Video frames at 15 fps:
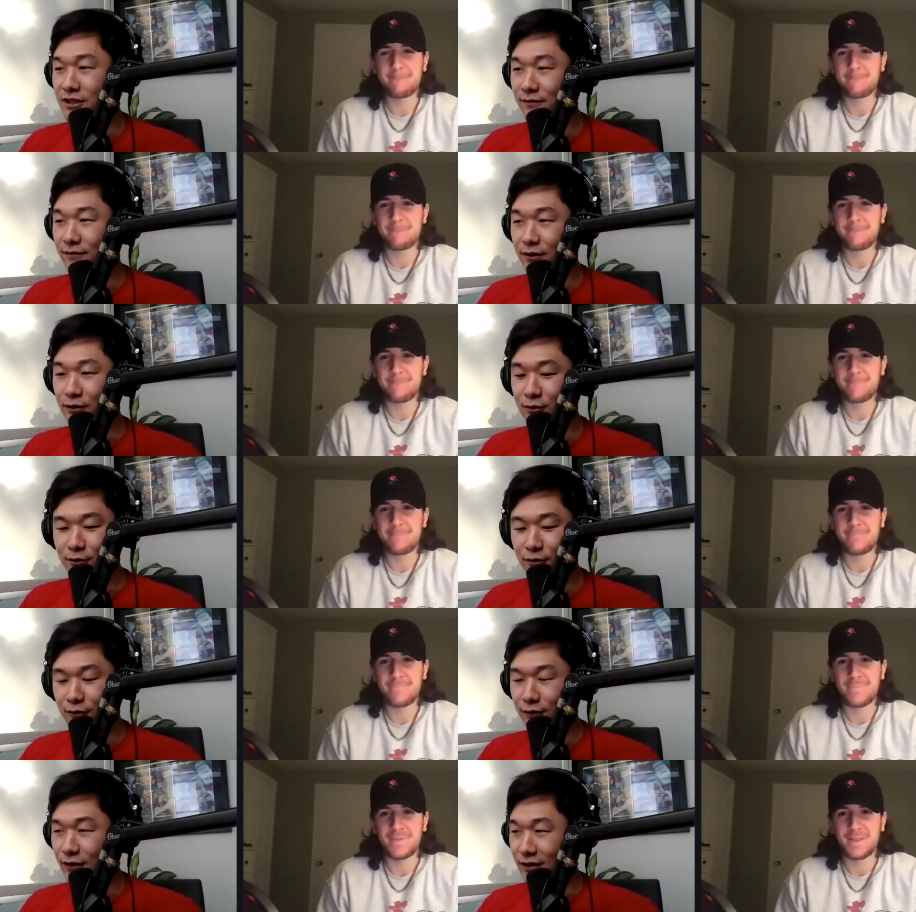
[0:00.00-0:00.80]
Speaker 1: If they do,
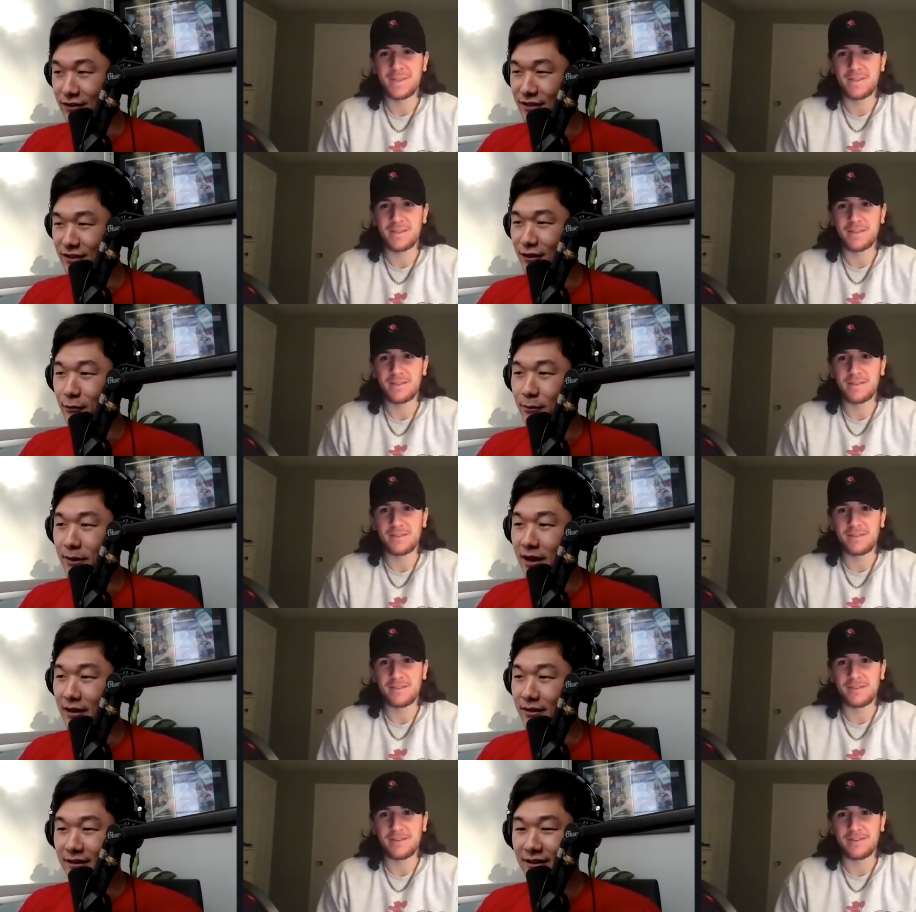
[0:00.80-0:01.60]
they're fucking
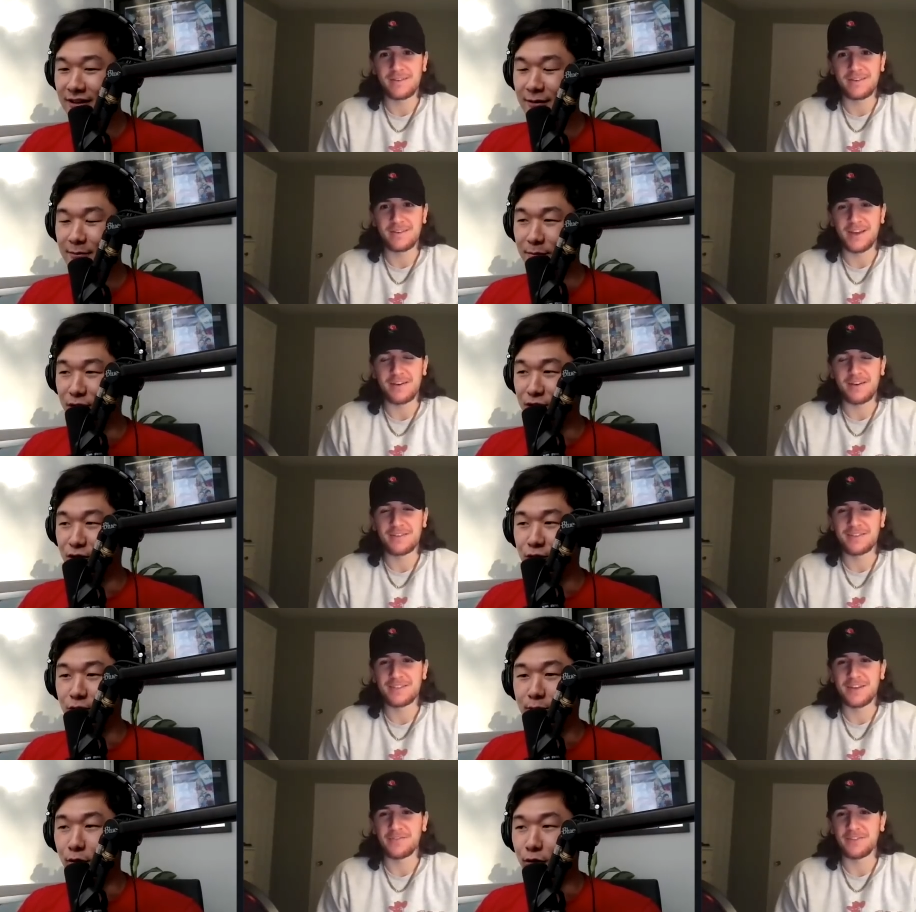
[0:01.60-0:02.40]
psychopath make no, sure
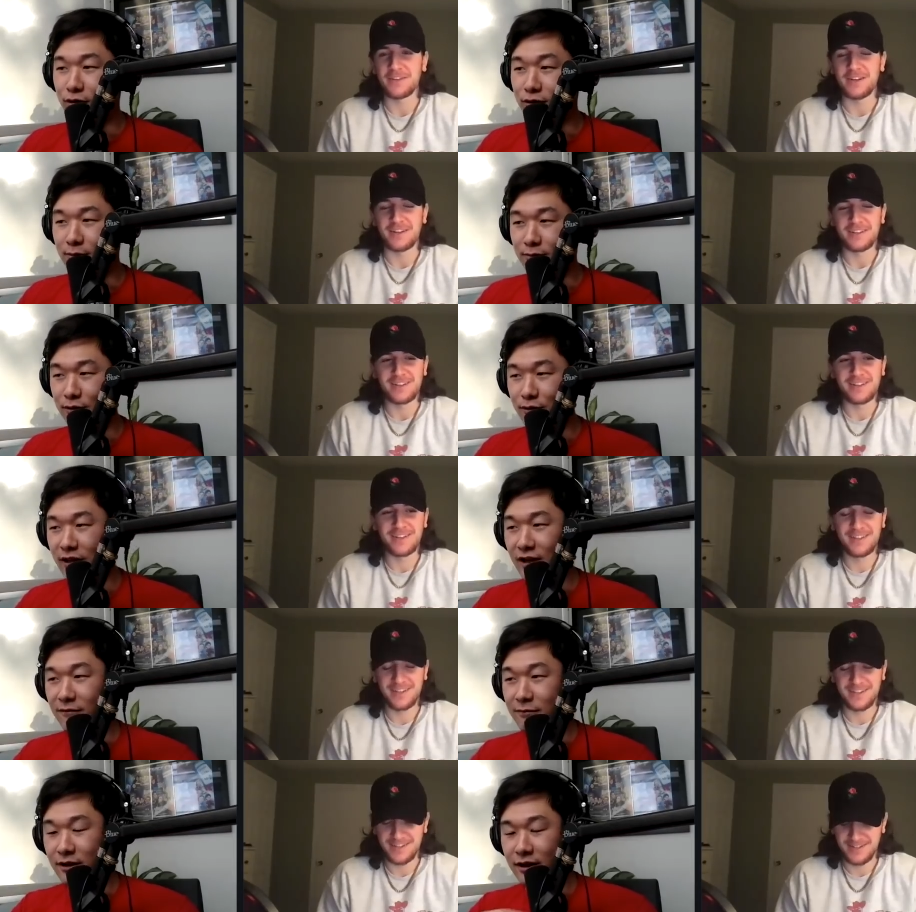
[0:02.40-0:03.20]
you report them not. to
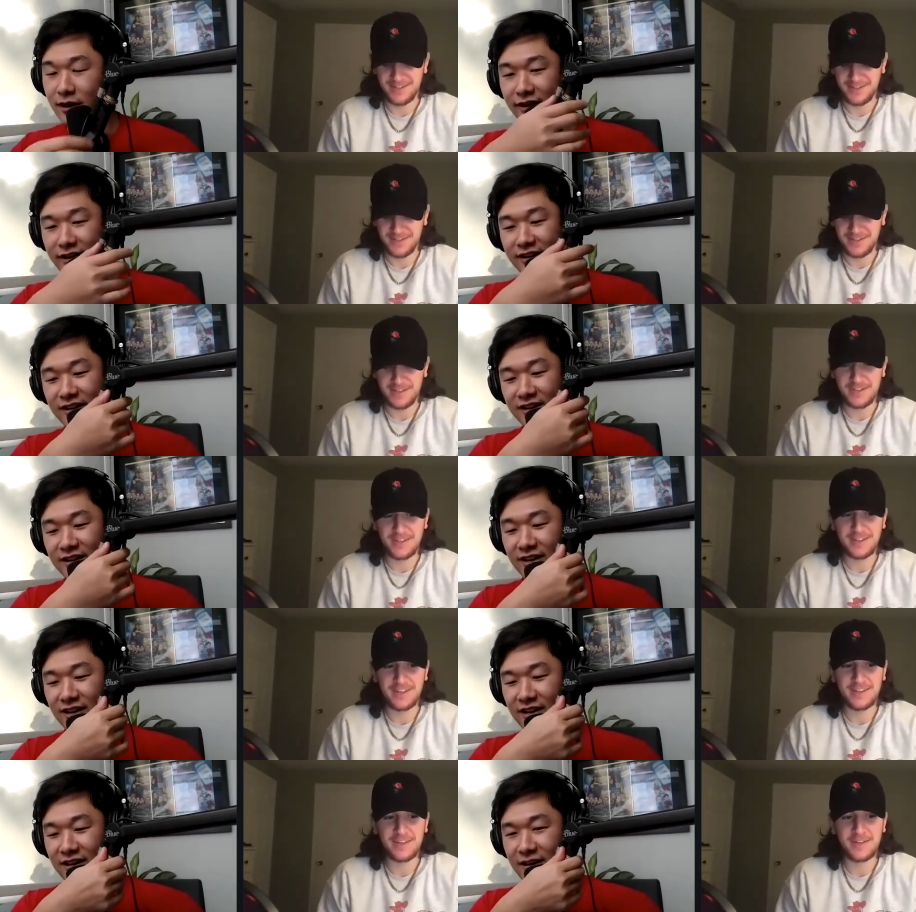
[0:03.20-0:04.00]
the FBI.
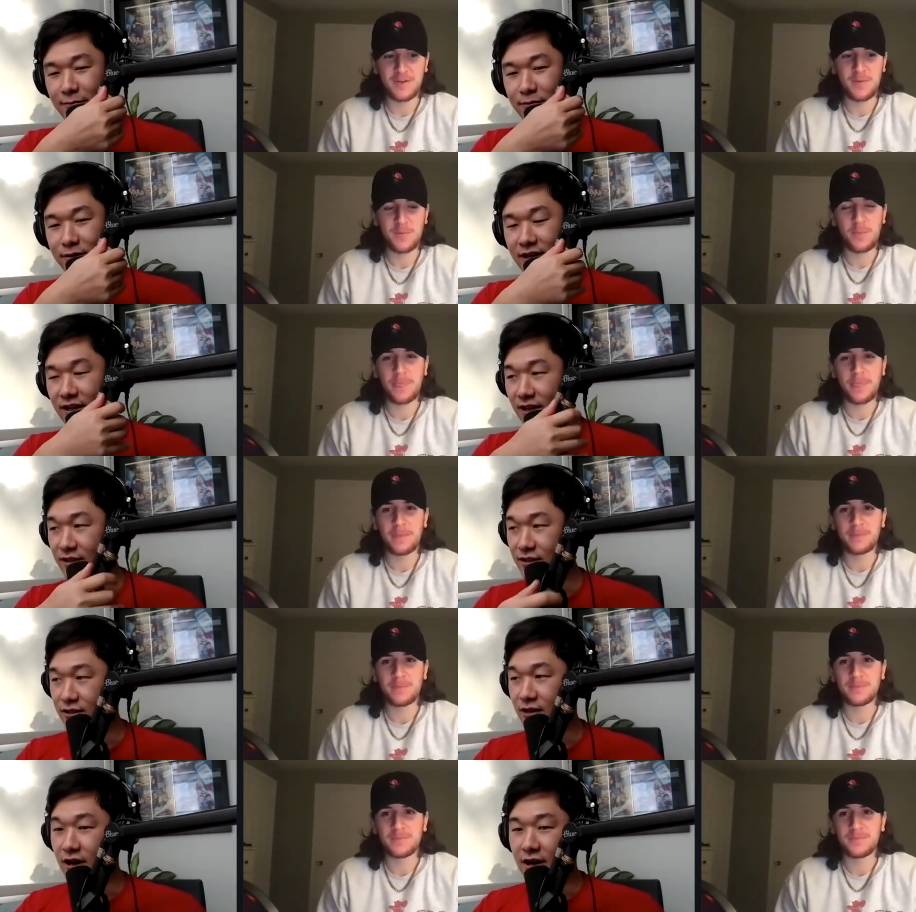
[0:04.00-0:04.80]
Uh, but yeah,
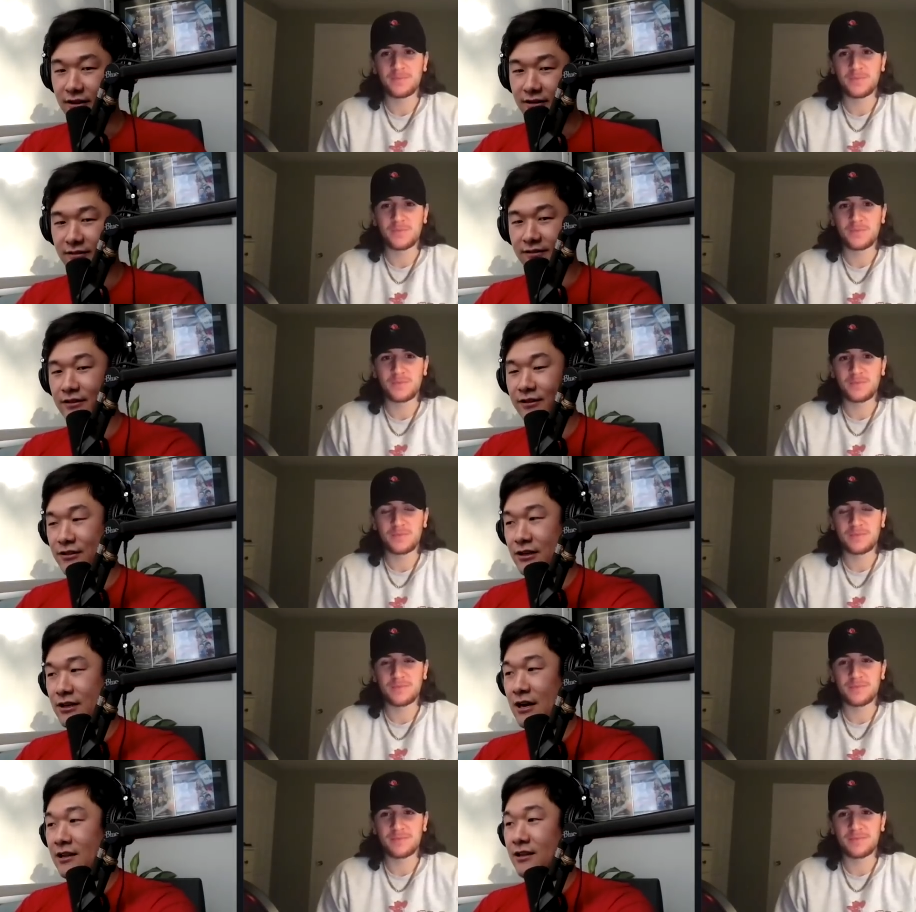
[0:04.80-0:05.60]
that's Scott.
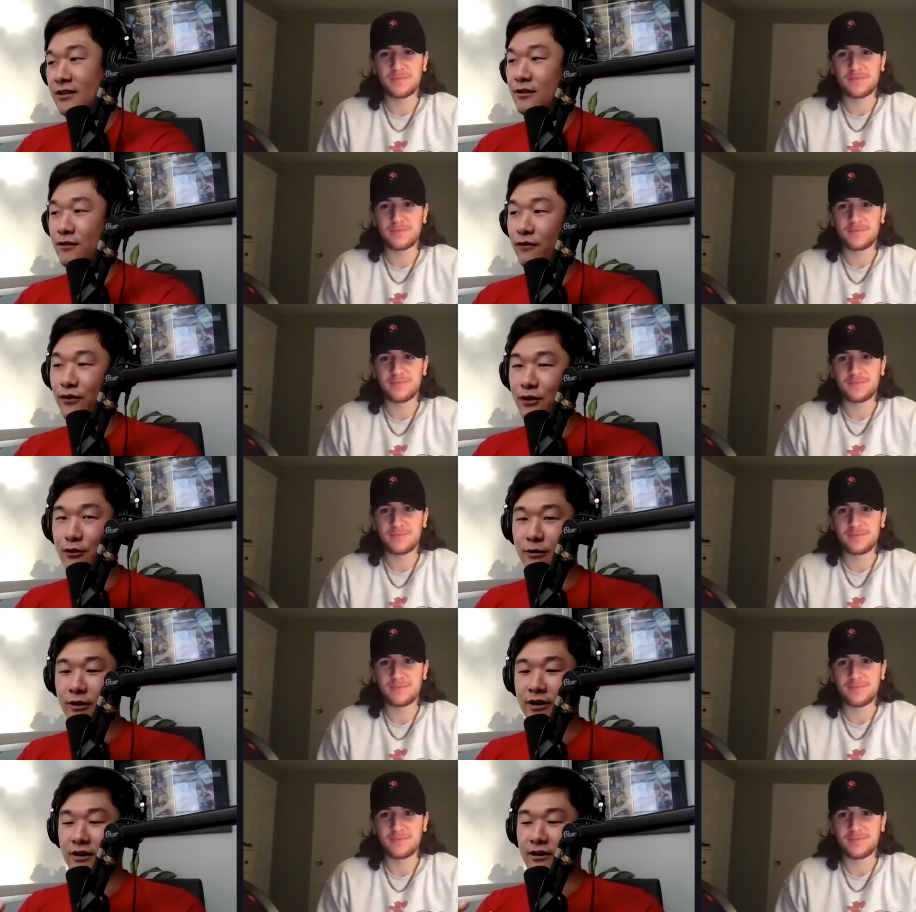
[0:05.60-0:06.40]
Scott, this is for you
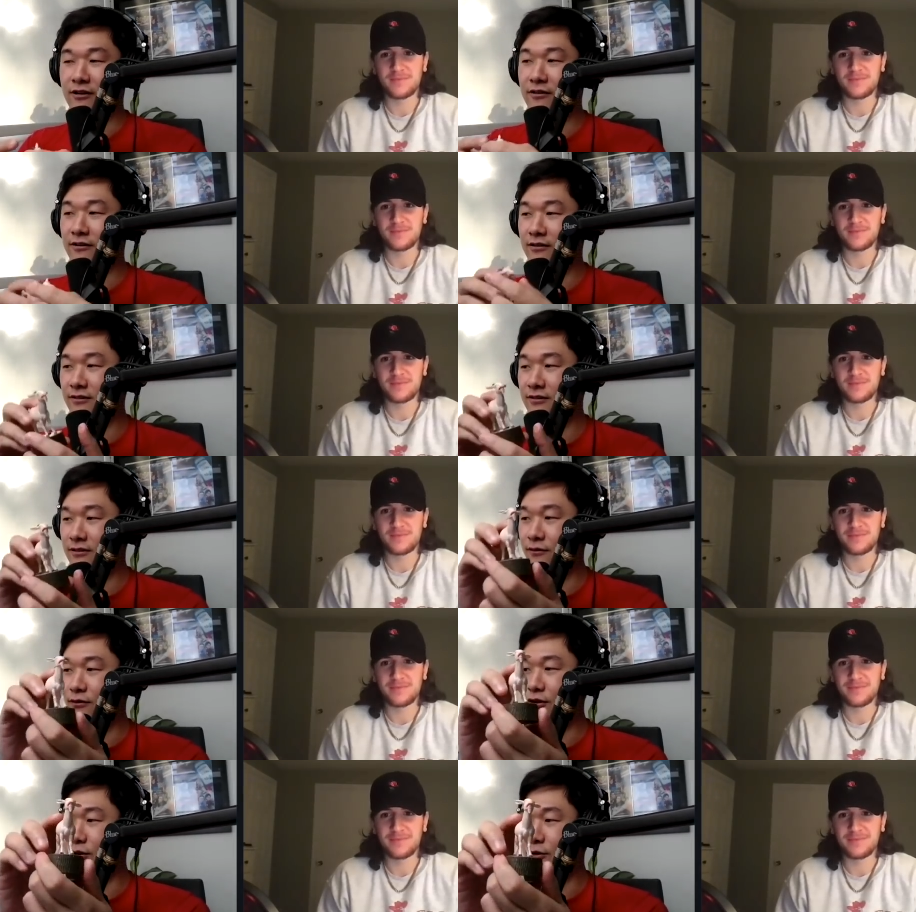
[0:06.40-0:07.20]
right here. It's
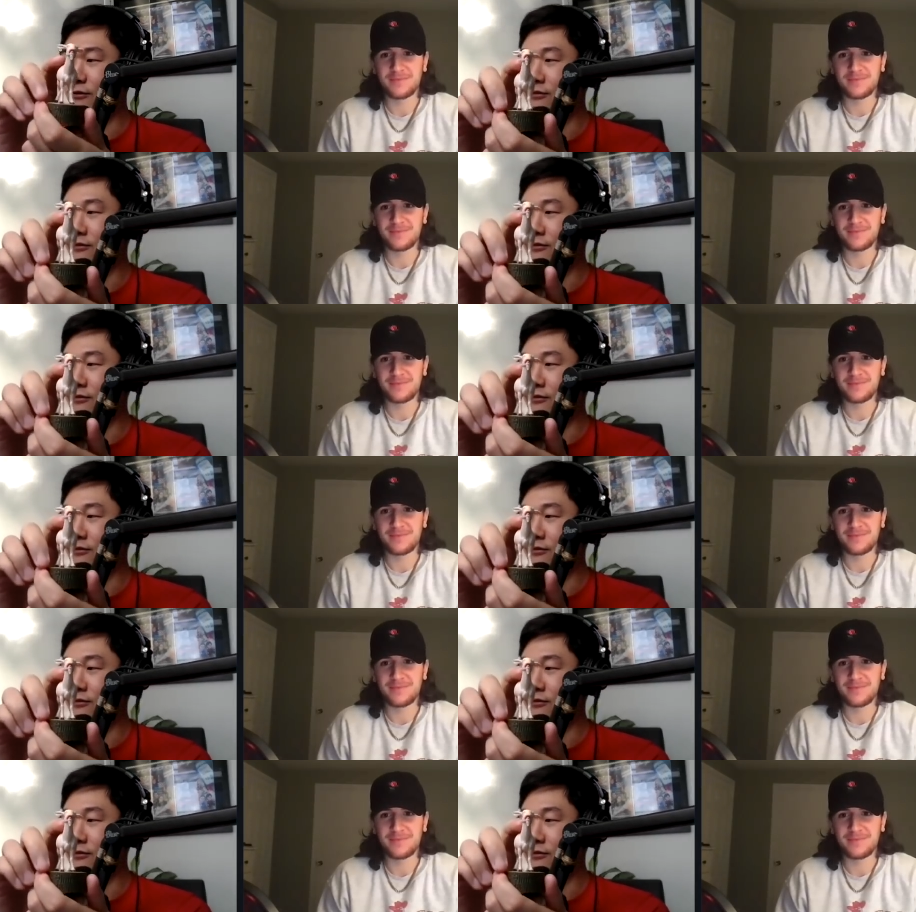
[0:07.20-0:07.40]
for you.